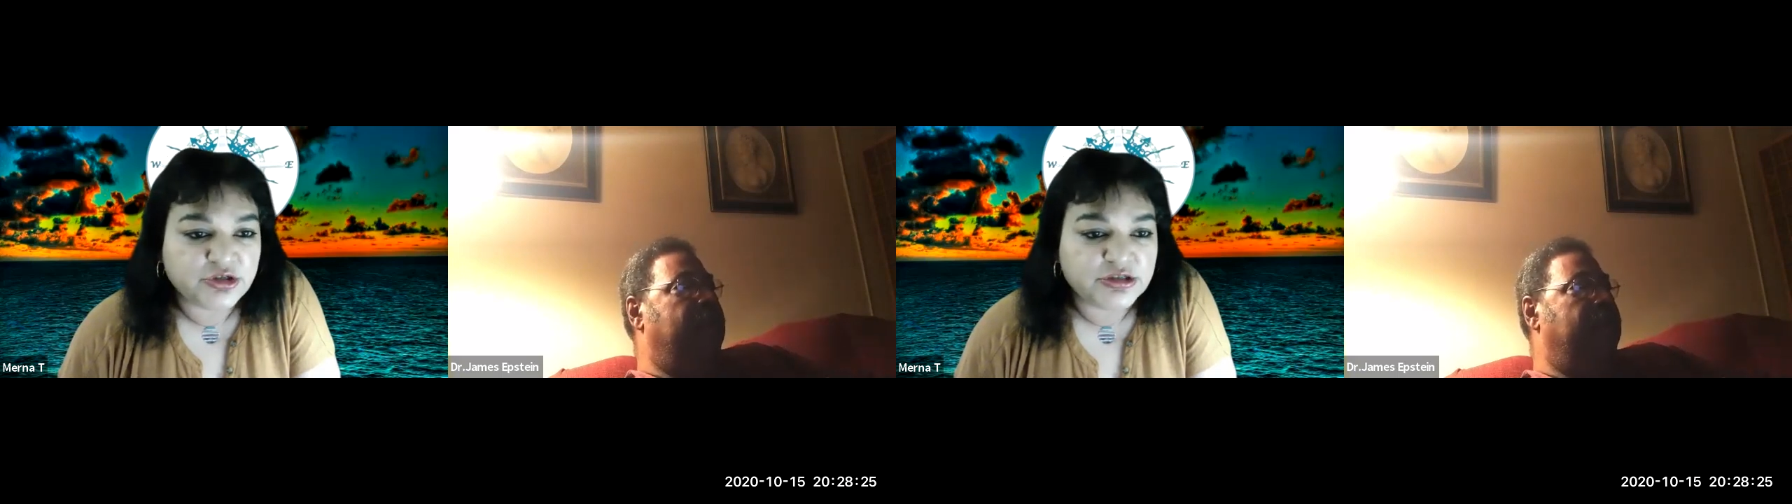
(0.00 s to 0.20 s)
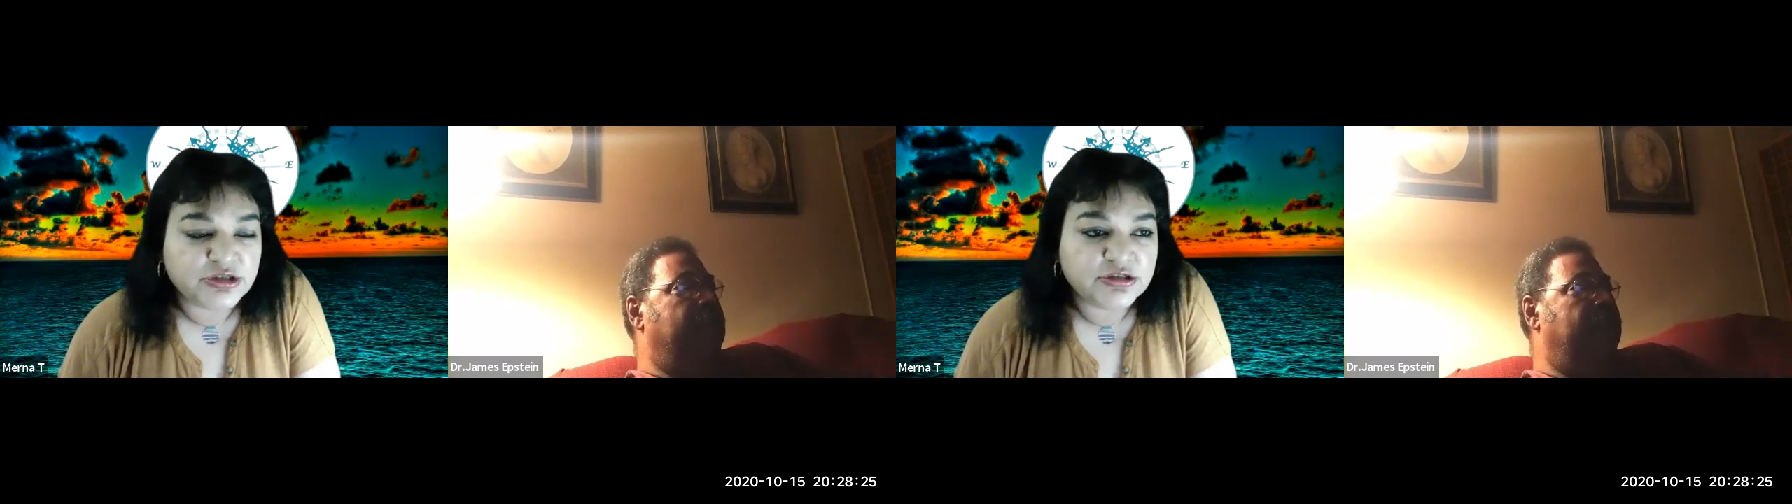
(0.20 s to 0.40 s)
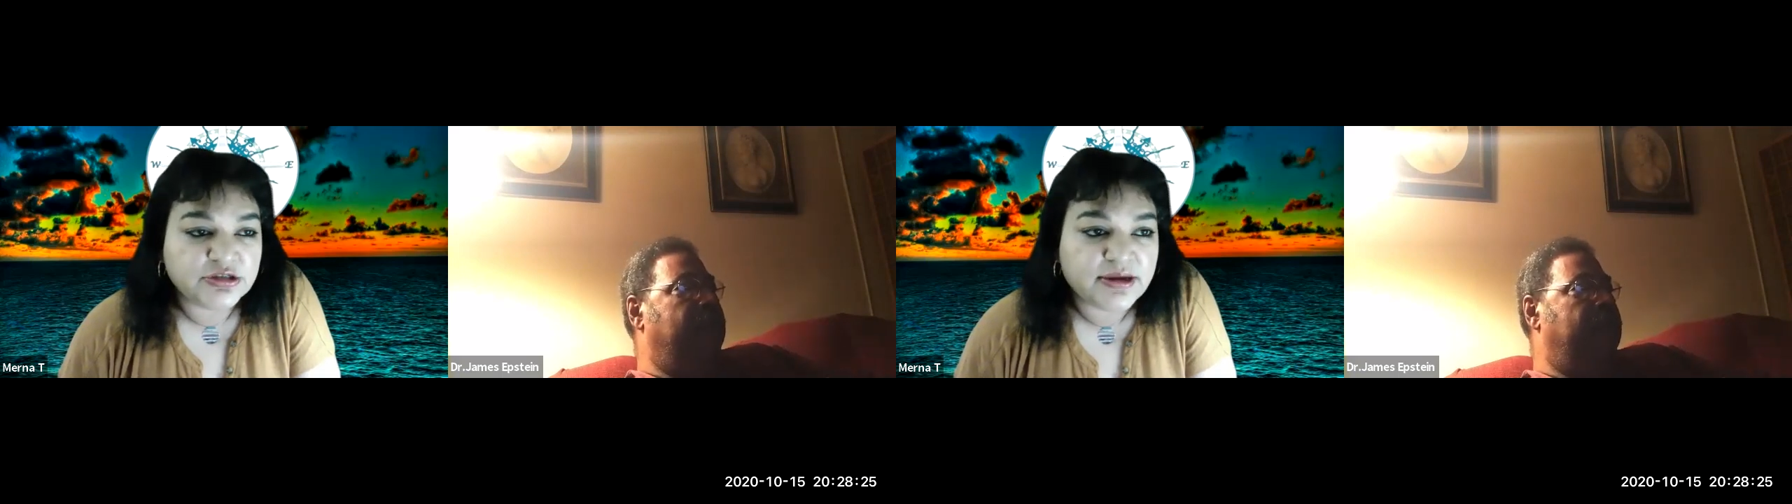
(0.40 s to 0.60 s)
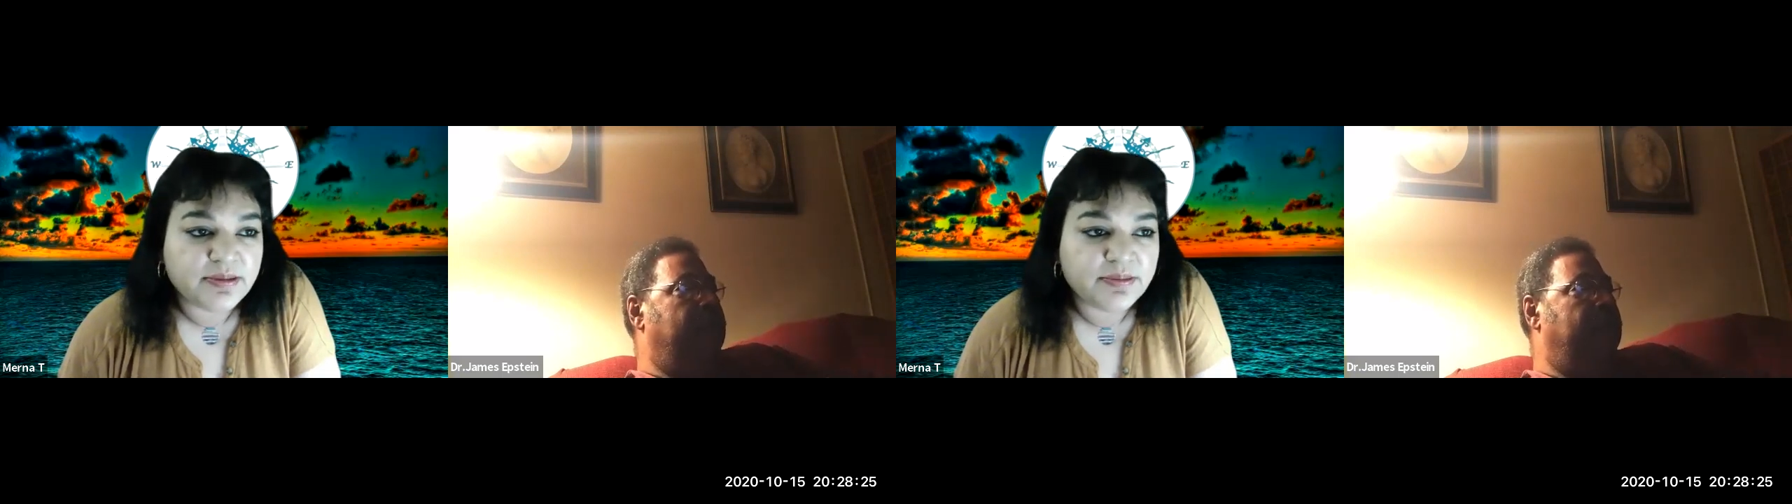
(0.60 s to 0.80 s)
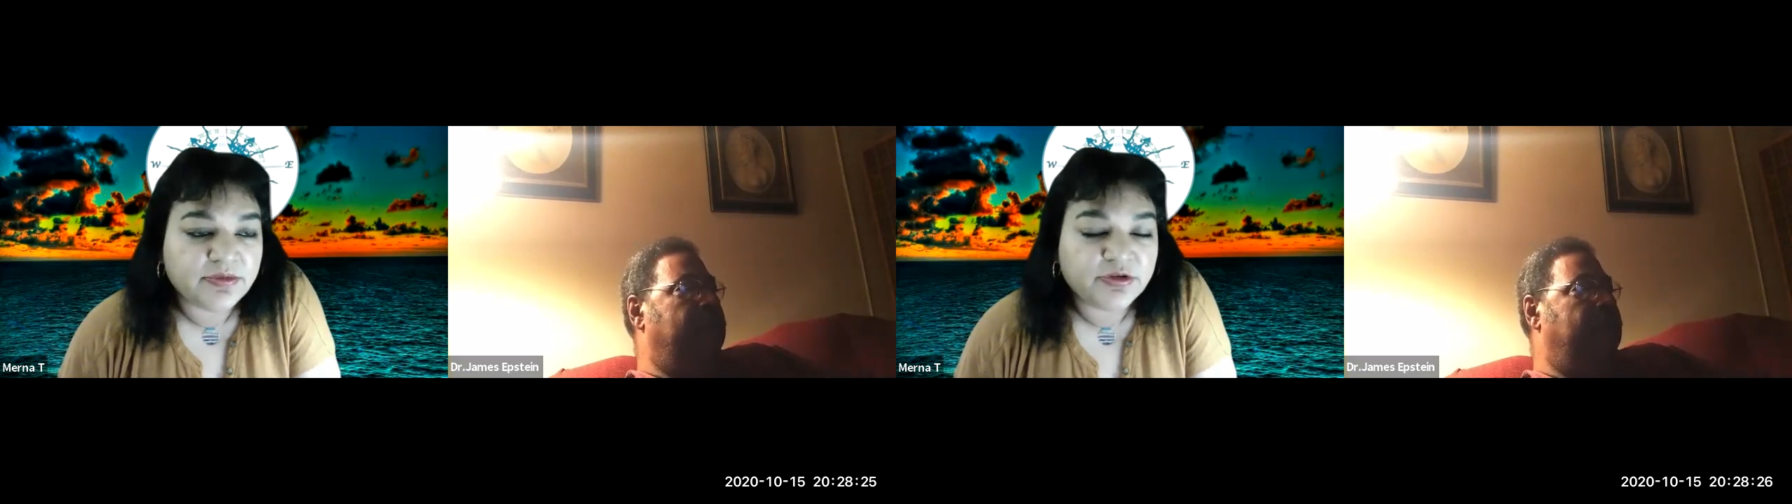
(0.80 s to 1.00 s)
So
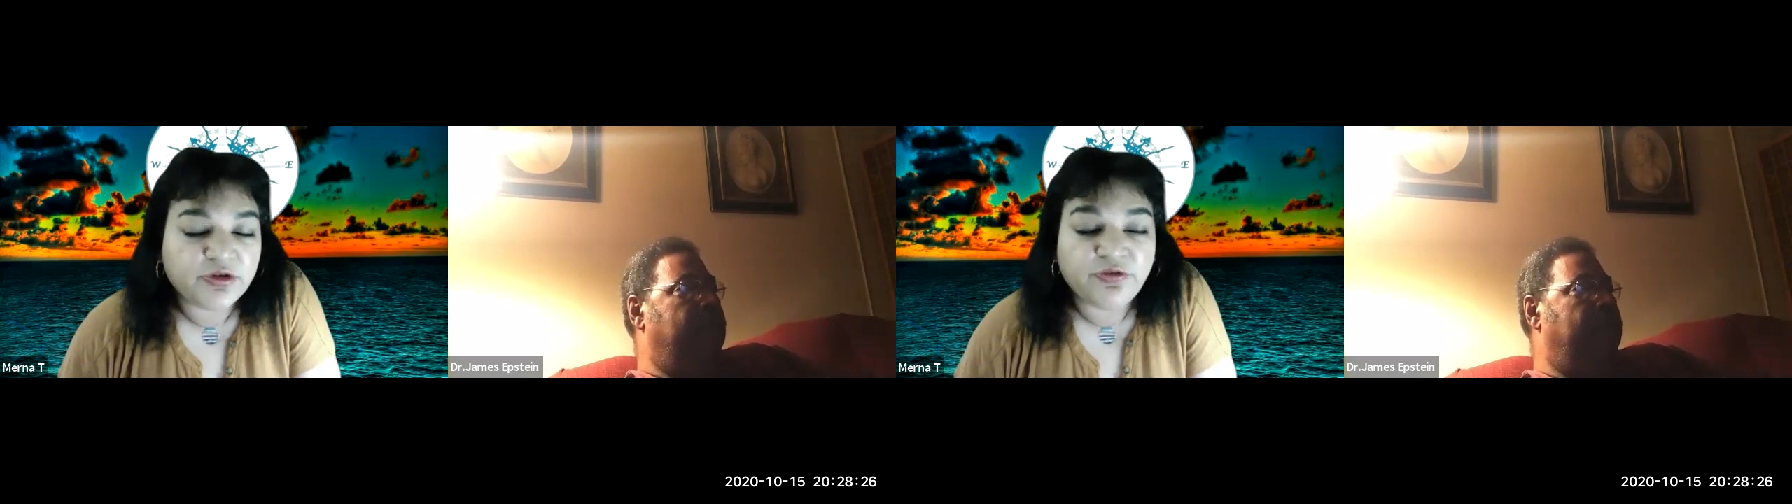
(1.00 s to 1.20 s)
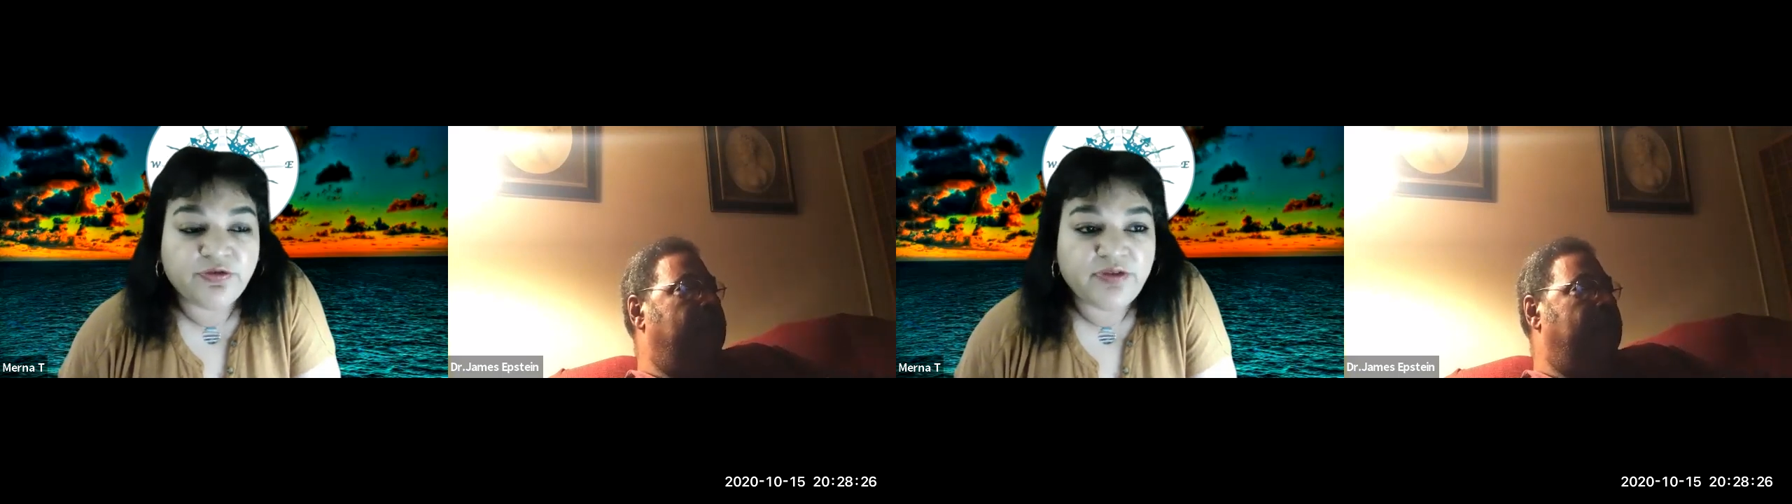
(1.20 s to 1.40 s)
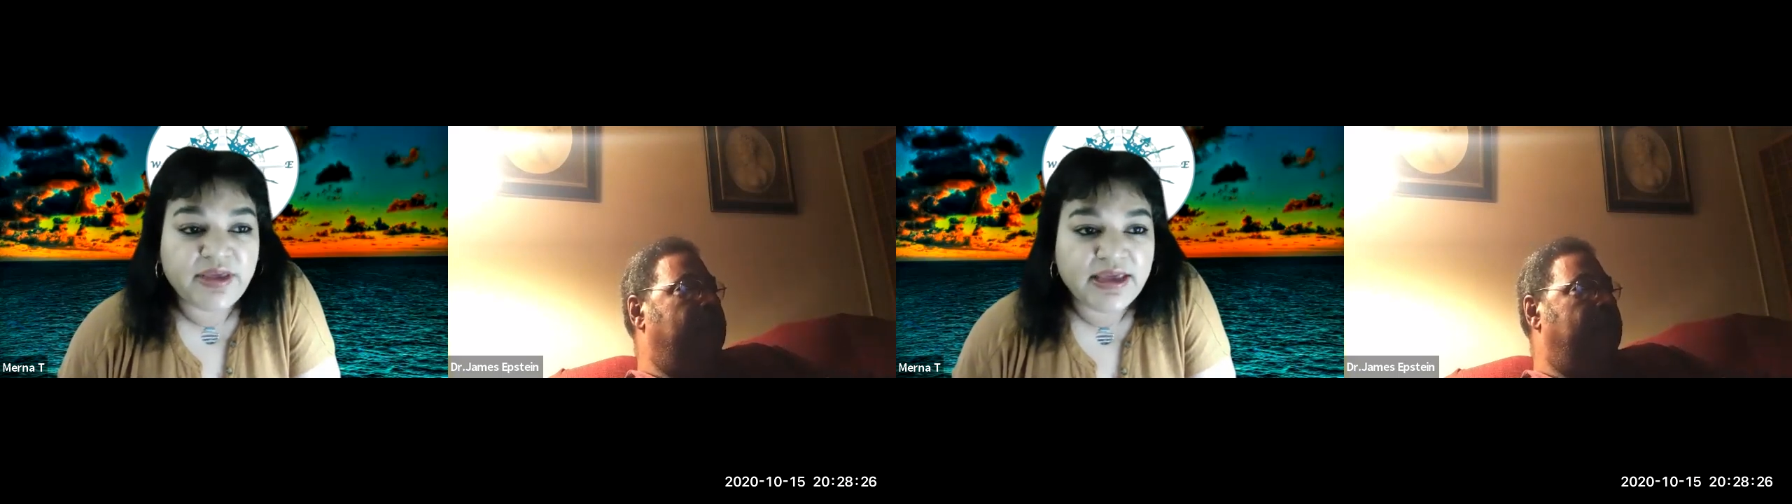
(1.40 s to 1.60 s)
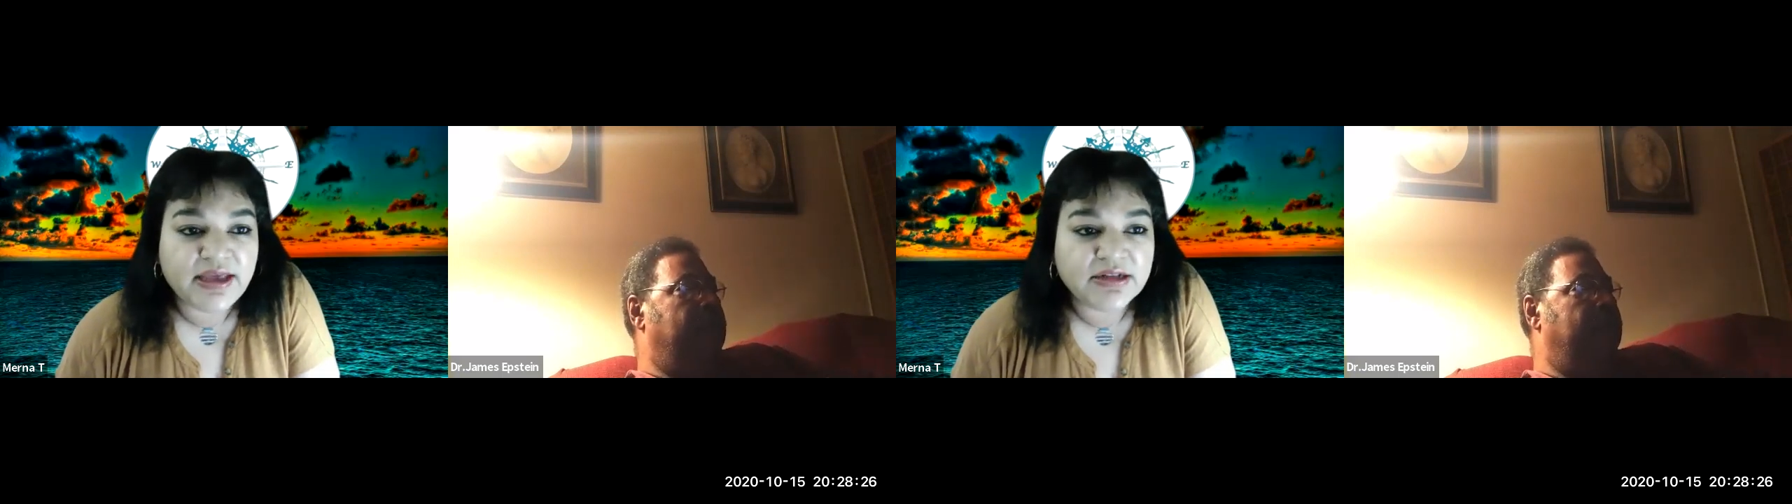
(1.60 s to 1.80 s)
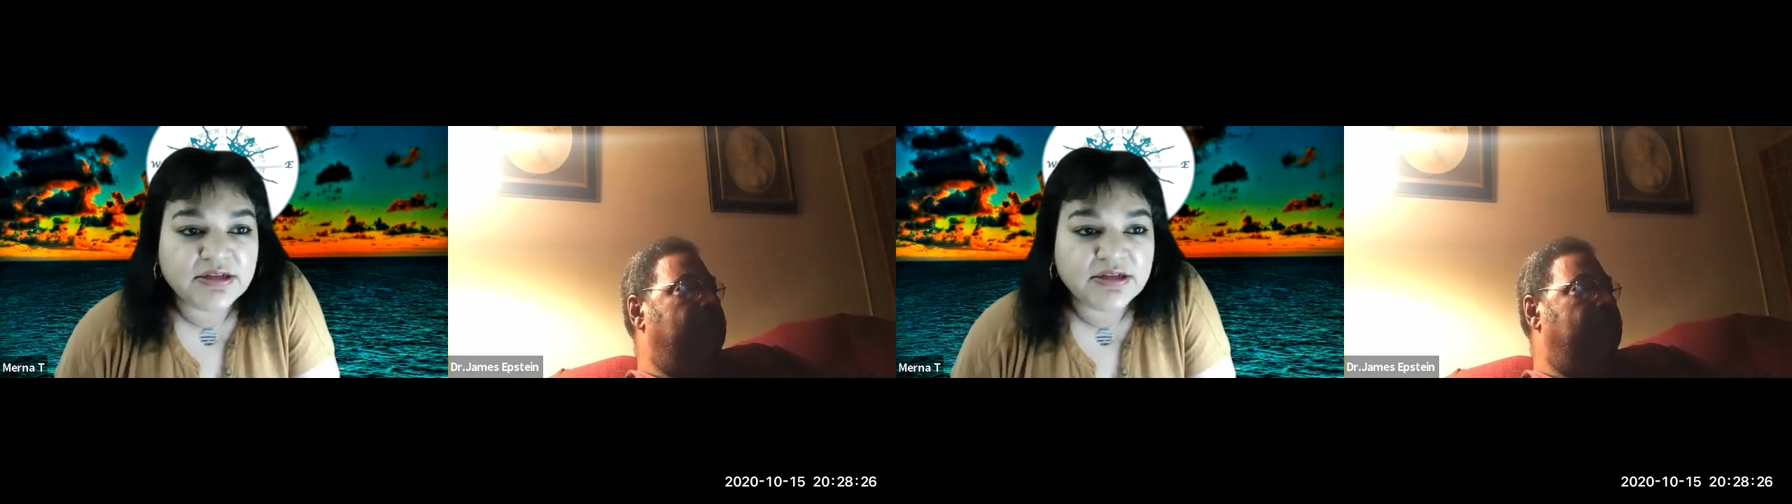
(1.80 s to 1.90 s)
vegans